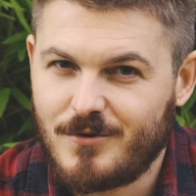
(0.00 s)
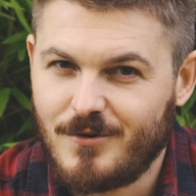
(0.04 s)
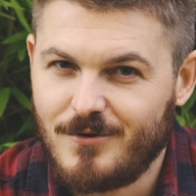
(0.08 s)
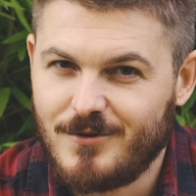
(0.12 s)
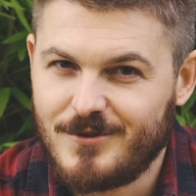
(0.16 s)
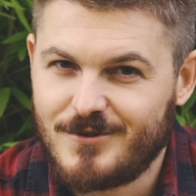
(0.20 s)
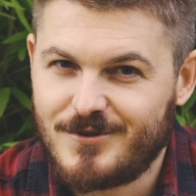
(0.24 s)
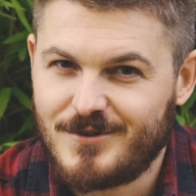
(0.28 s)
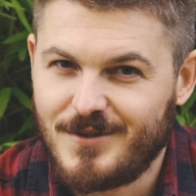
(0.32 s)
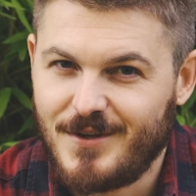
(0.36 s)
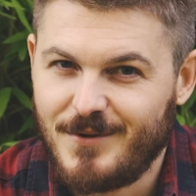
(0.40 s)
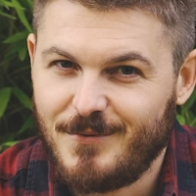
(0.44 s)

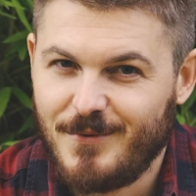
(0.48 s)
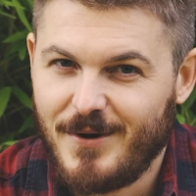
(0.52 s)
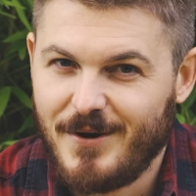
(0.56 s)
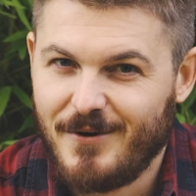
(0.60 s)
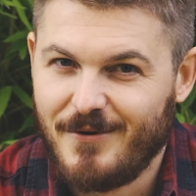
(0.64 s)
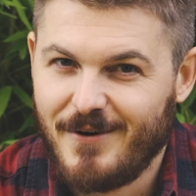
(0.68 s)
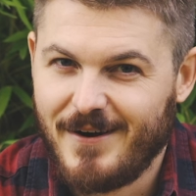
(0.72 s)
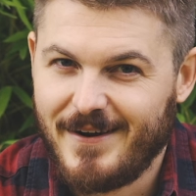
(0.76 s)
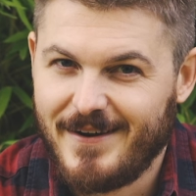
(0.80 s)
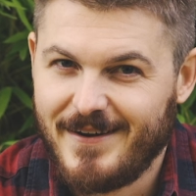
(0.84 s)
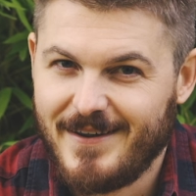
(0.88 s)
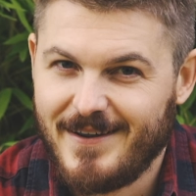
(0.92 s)
gonna say
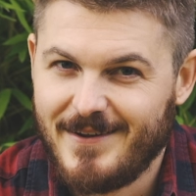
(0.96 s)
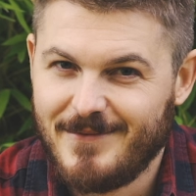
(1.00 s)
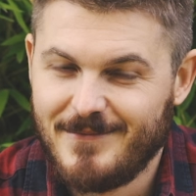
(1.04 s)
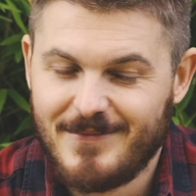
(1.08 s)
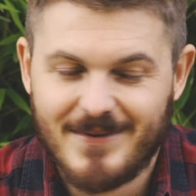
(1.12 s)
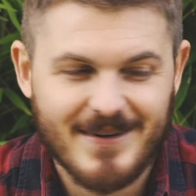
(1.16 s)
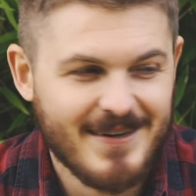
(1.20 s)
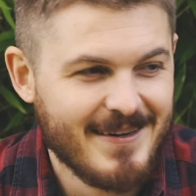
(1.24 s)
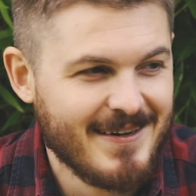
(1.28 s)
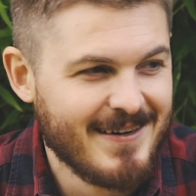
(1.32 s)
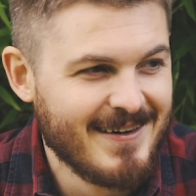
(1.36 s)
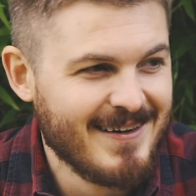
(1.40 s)
where I am.
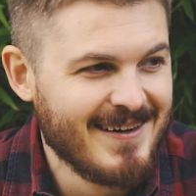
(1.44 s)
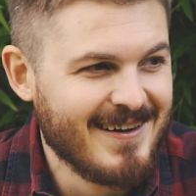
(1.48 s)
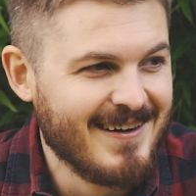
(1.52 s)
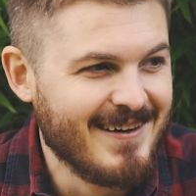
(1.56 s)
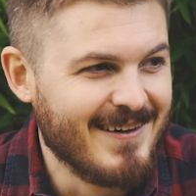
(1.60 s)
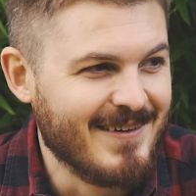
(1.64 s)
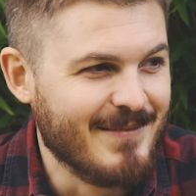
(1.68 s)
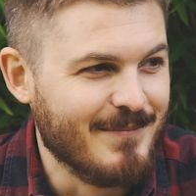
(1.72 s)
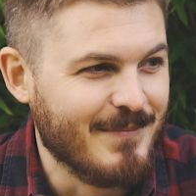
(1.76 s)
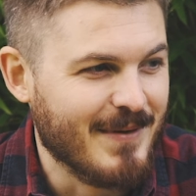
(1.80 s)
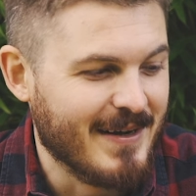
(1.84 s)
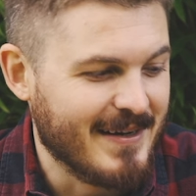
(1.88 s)

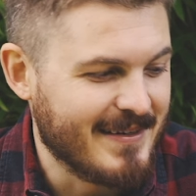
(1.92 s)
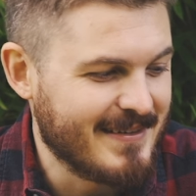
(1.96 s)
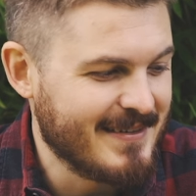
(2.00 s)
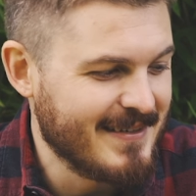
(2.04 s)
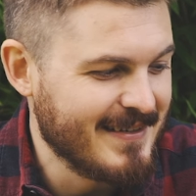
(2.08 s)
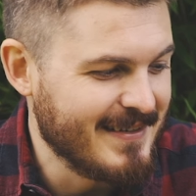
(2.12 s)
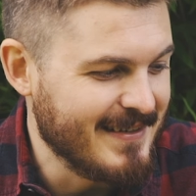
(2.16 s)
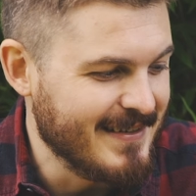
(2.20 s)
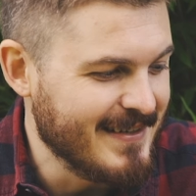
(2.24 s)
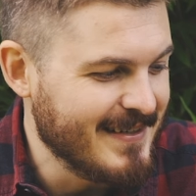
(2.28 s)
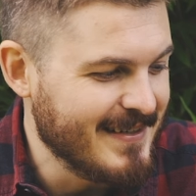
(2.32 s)
But